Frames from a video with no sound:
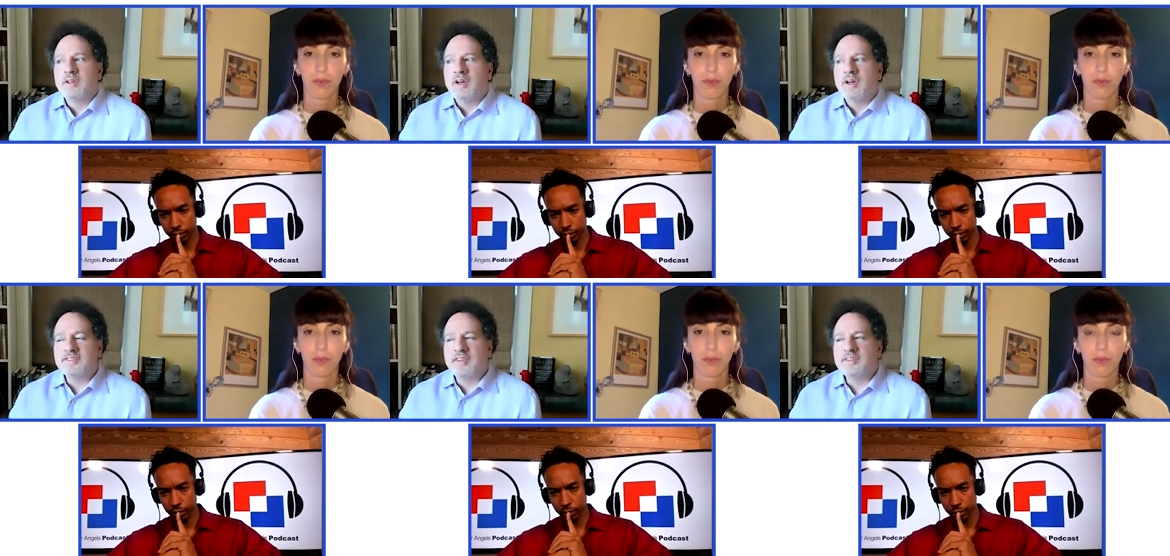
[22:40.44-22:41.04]
Speaker 1: a
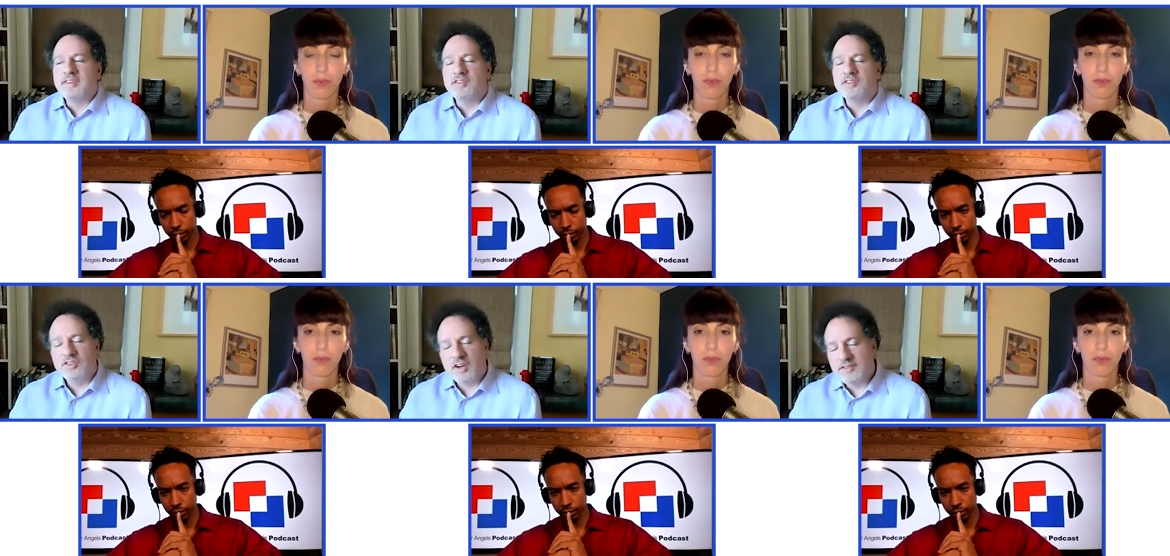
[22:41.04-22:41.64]
sense a
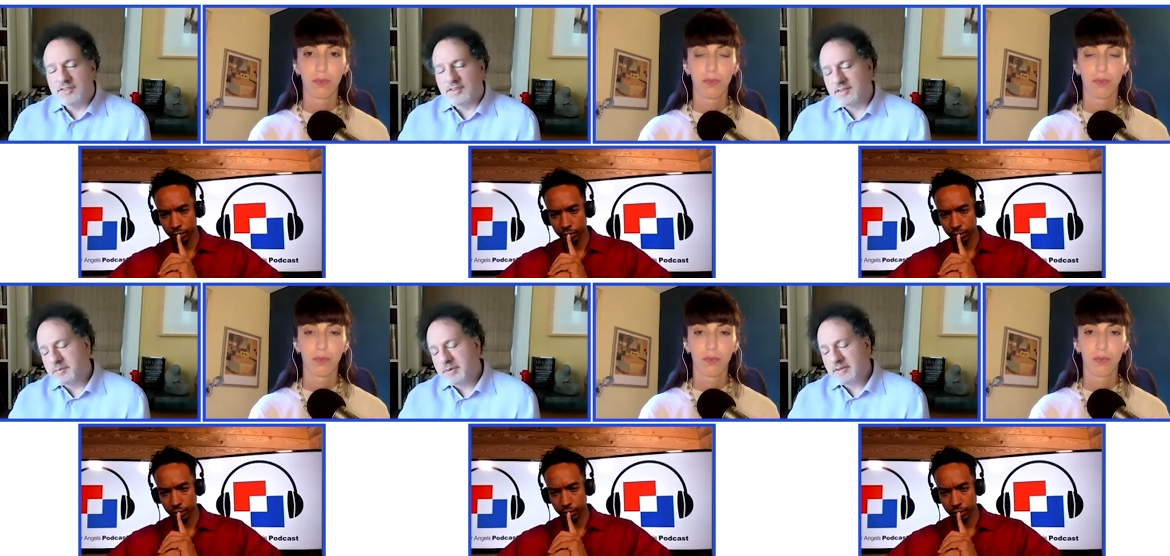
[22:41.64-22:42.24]
shared
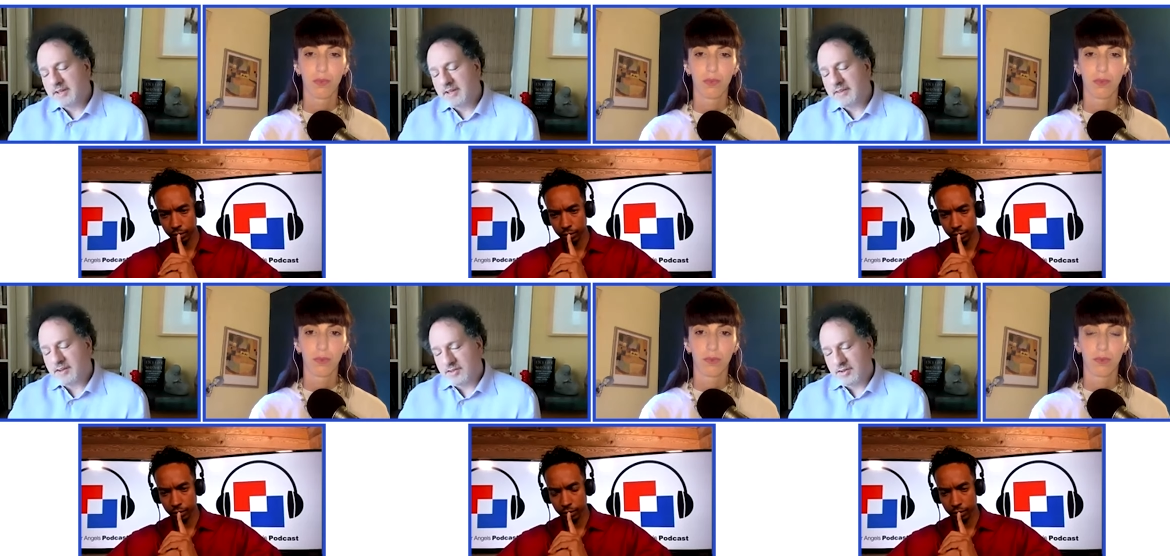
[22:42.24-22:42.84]
sensibility
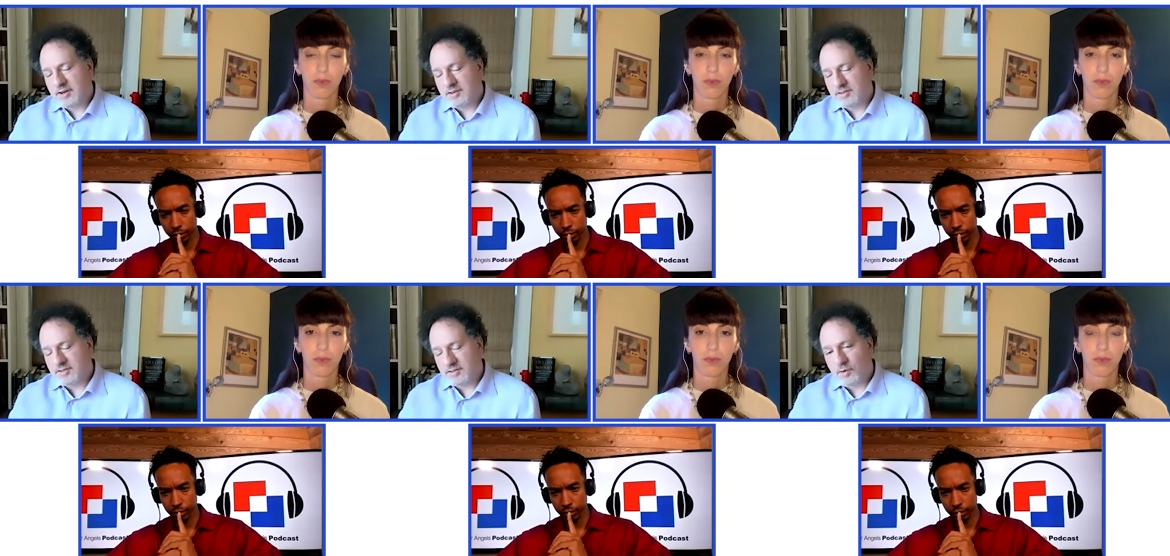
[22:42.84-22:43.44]
than a shared
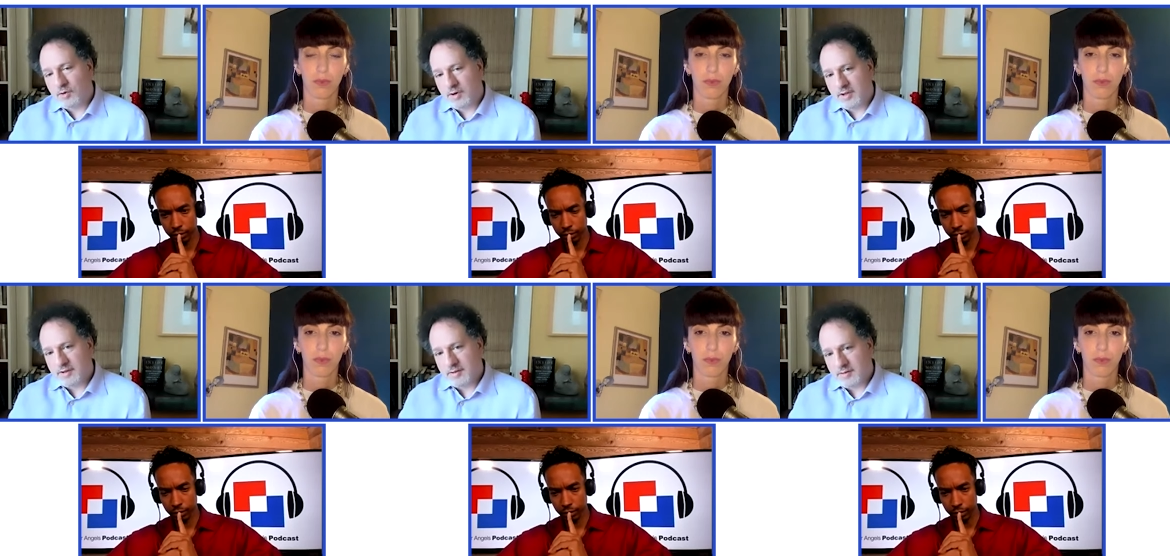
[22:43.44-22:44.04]

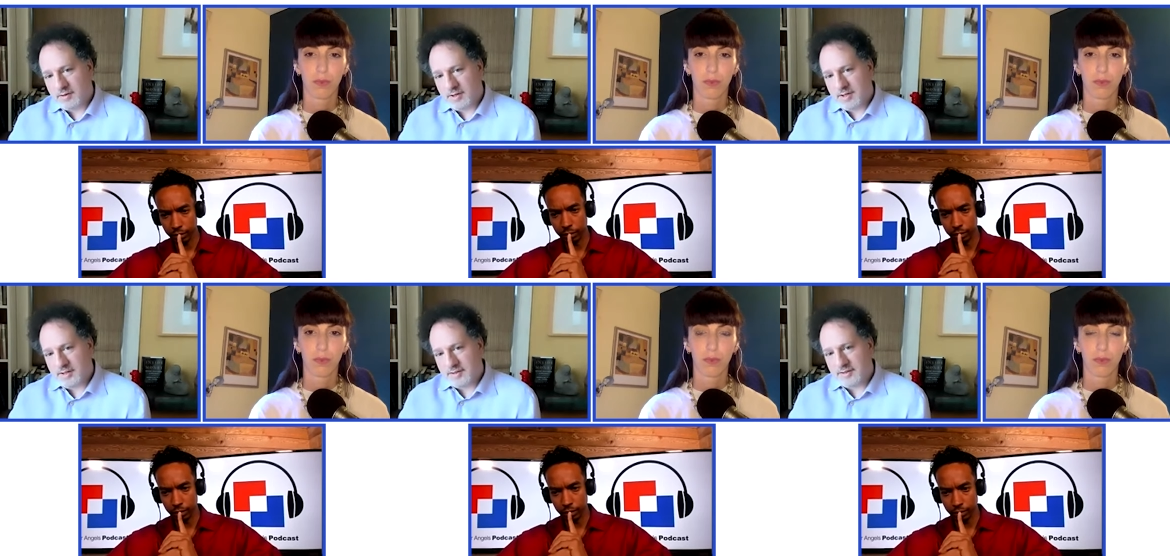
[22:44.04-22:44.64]
story right mm.
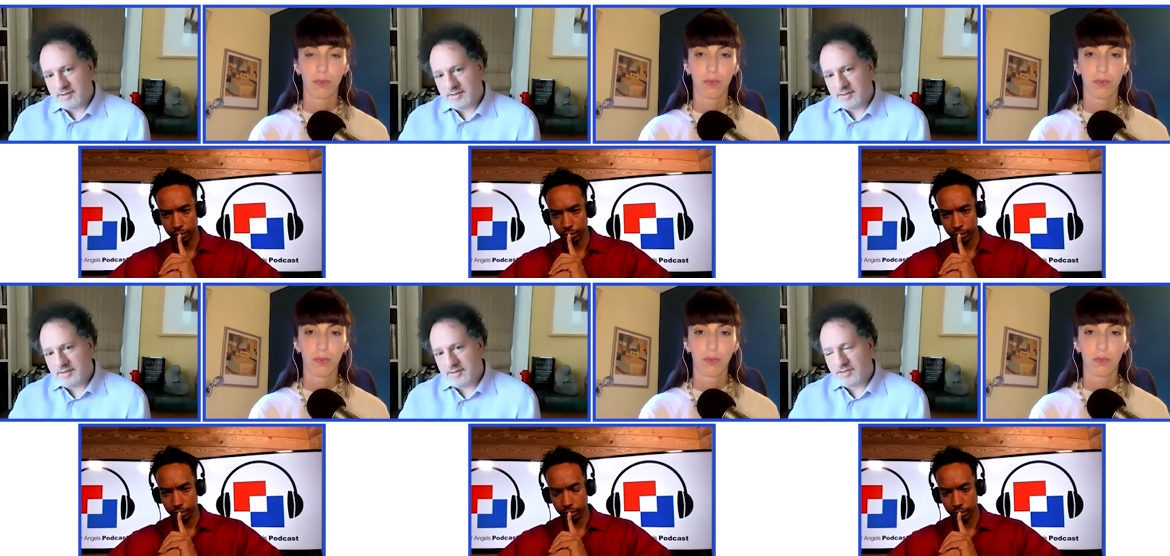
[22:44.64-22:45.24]
it, it's
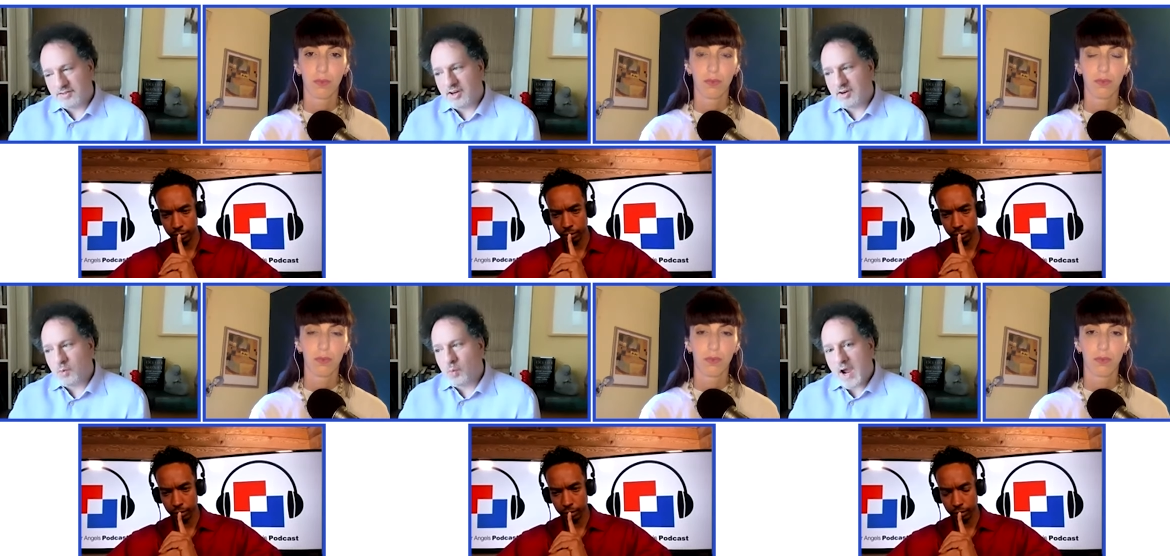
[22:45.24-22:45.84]
it's a
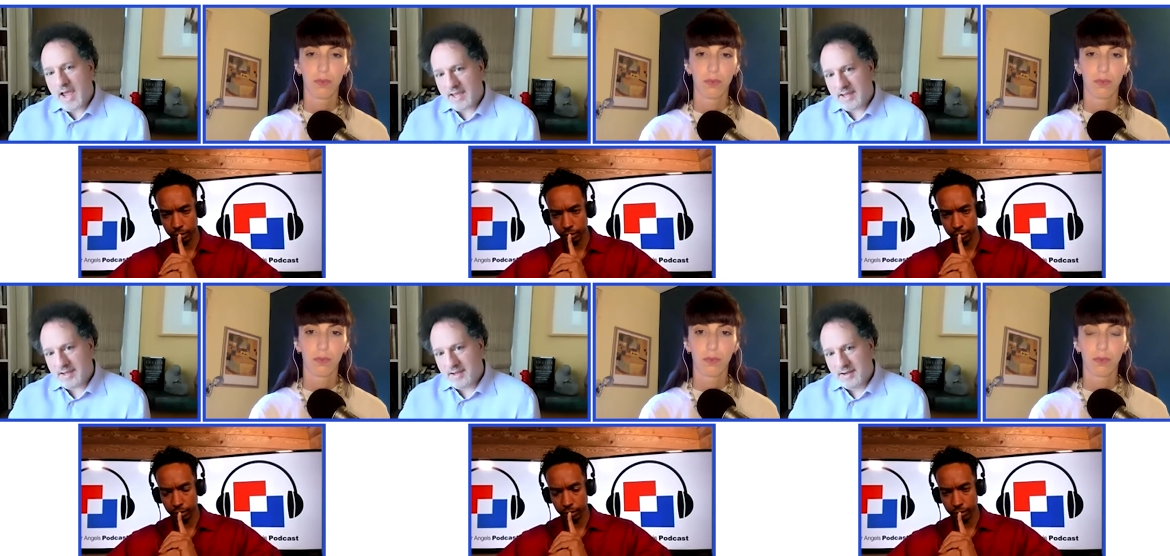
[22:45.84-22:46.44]
shared
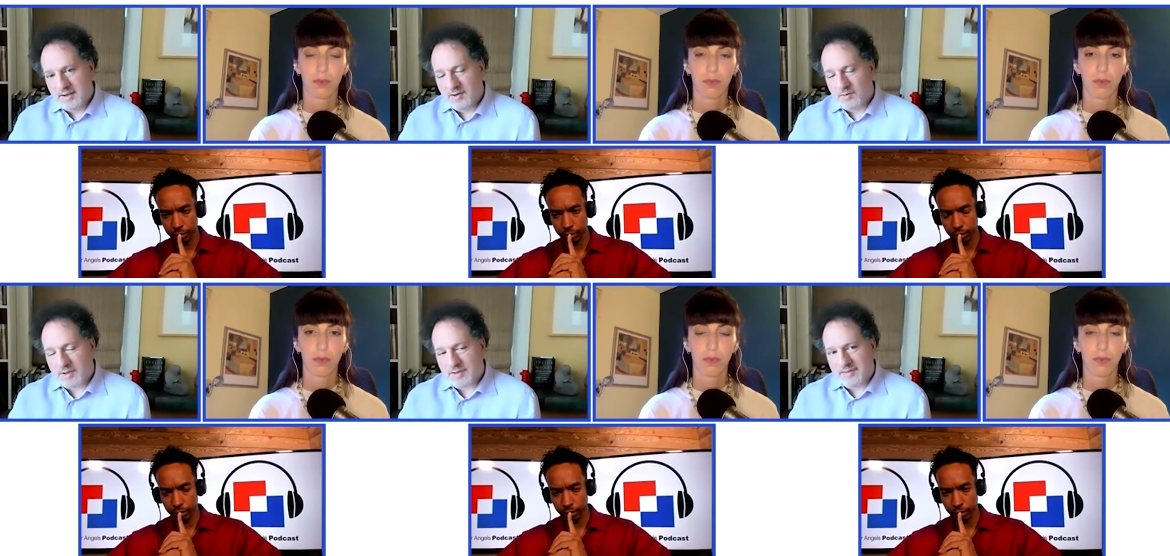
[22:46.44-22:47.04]
way
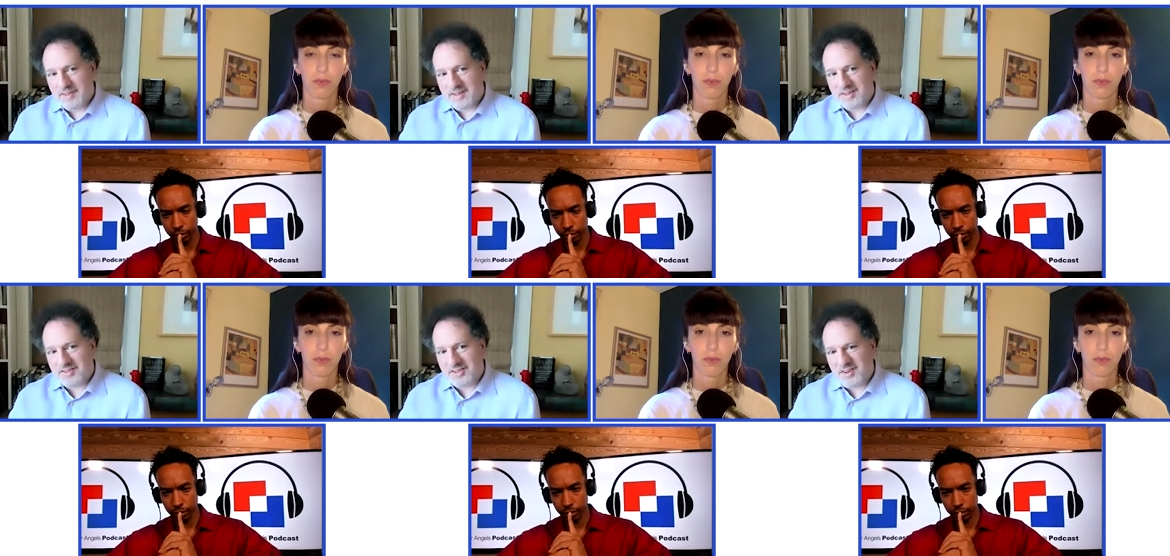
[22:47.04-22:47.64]
rather than a
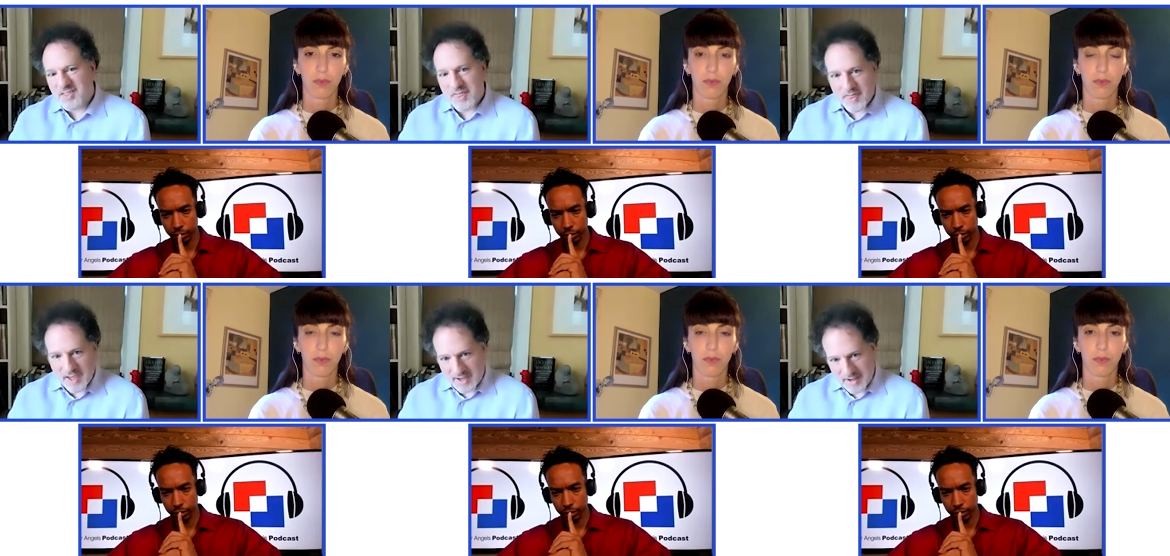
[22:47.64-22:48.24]
shared
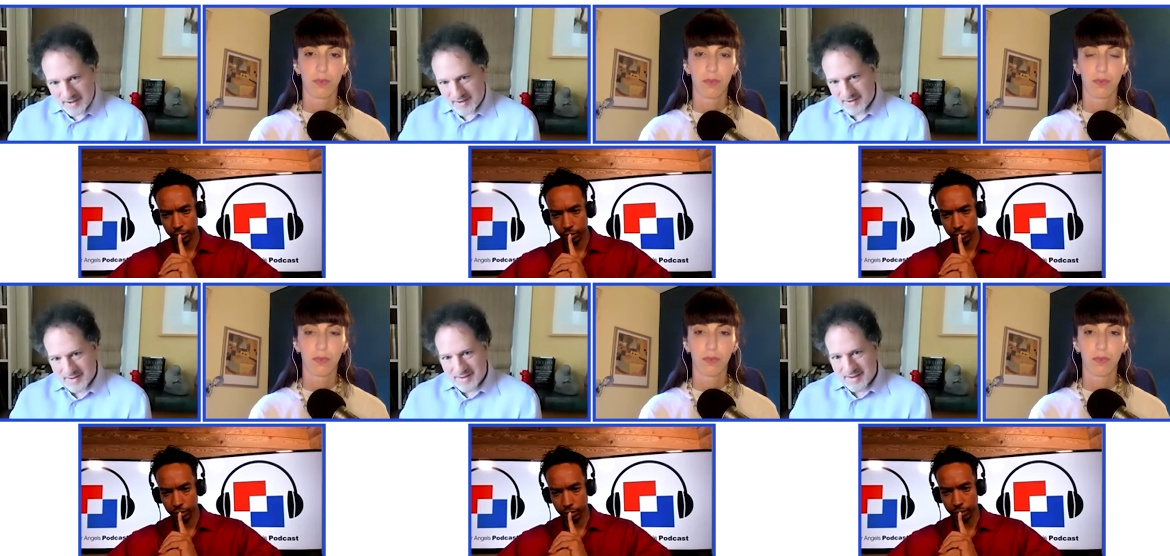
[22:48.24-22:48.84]
thing
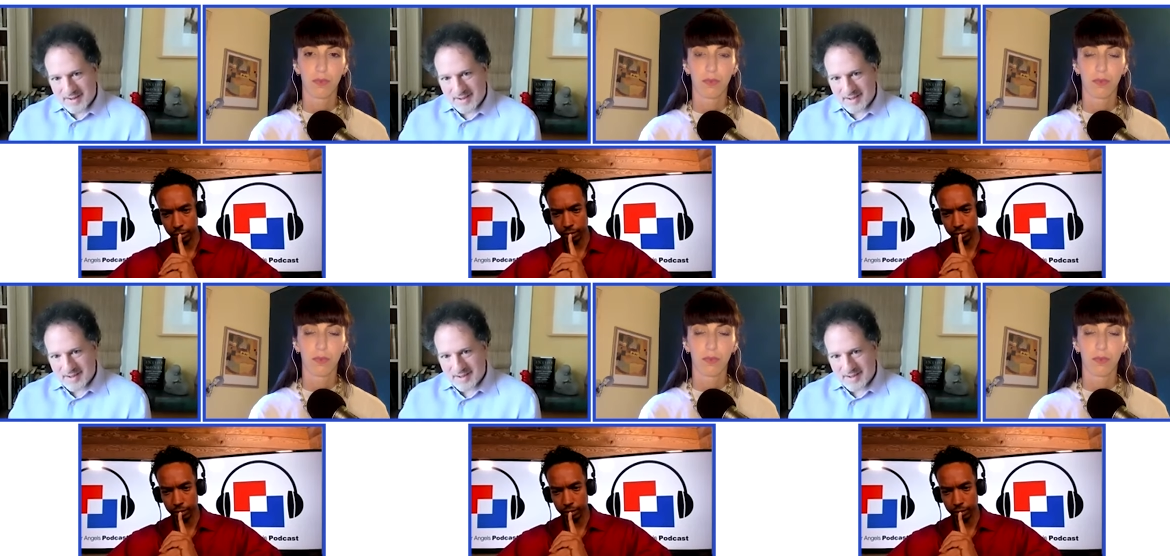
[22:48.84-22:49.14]
mm.